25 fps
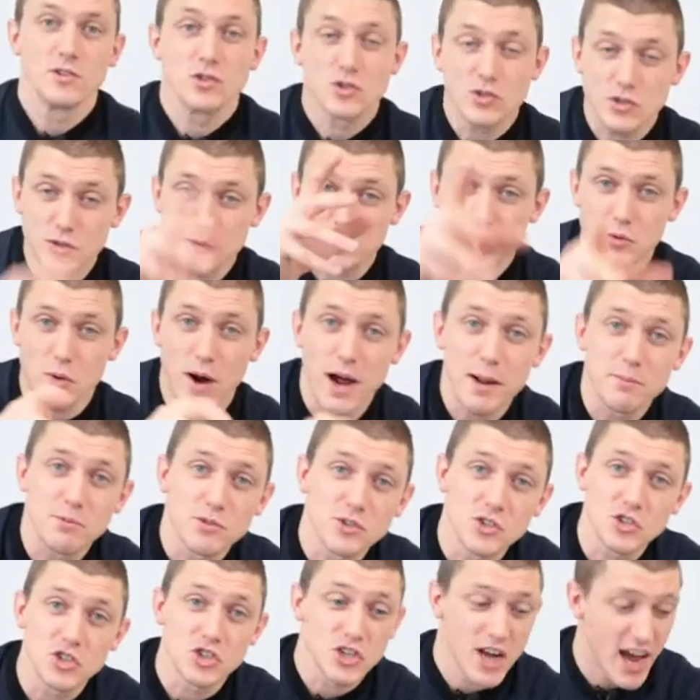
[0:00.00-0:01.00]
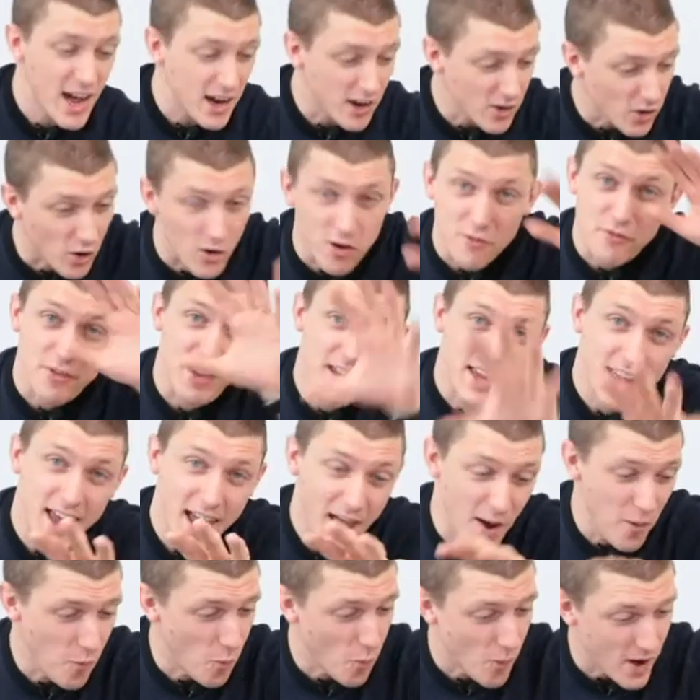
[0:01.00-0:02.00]
So subscribe to the channel, or if you
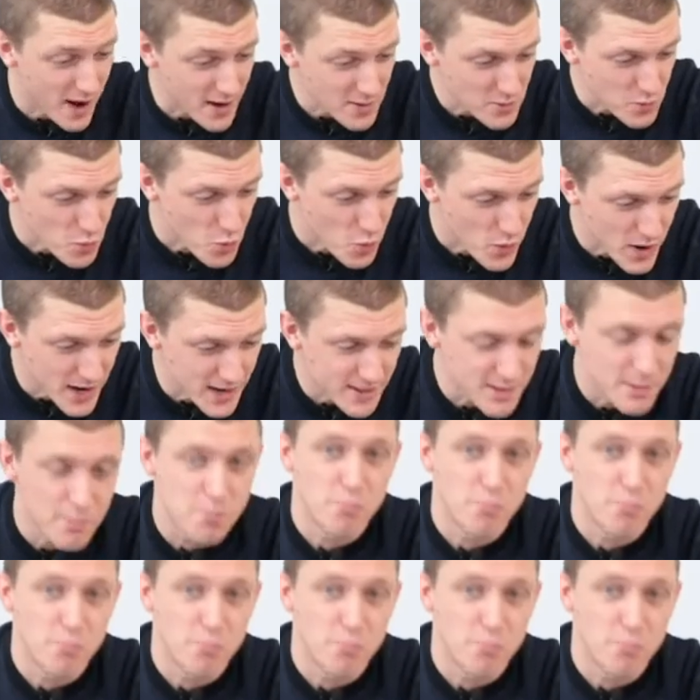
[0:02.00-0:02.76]
can't wait, read the